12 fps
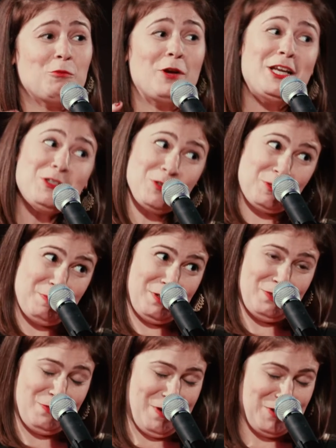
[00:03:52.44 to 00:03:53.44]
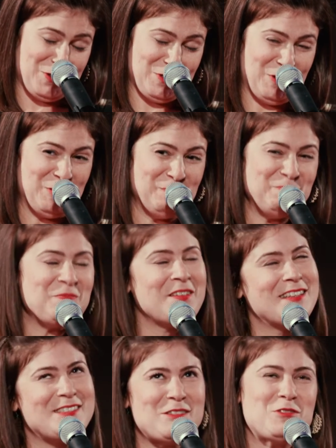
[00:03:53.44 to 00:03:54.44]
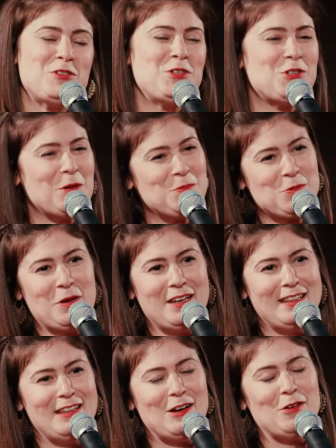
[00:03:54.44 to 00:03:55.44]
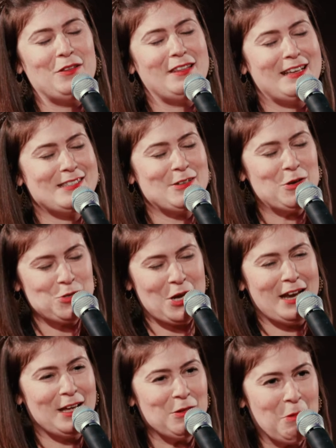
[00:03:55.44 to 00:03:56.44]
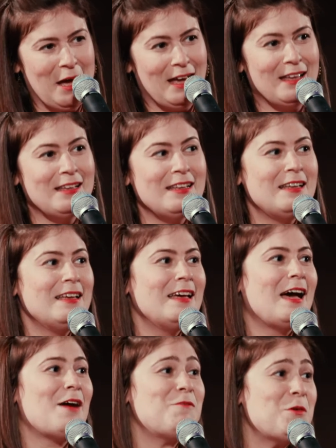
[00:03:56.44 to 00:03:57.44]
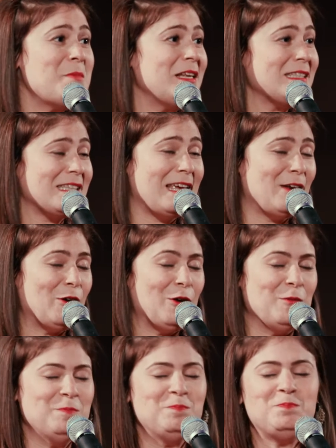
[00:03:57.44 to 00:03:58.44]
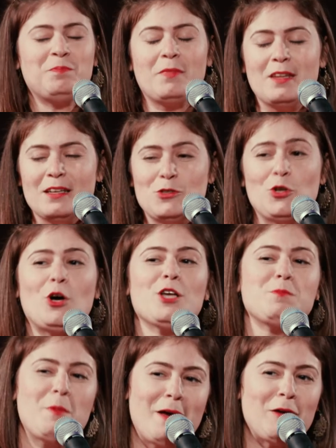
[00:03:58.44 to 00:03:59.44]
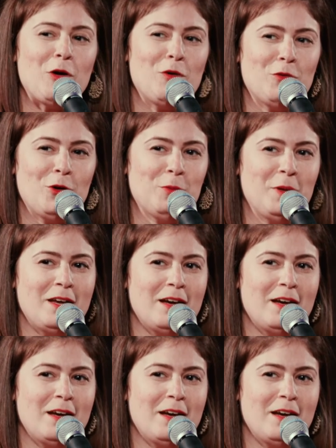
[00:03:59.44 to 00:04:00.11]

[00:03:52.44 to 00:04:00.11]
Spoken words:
Rachel speaks French, though. So she jumps right in there, and they start chatting away. A few minutes later, she calls me back over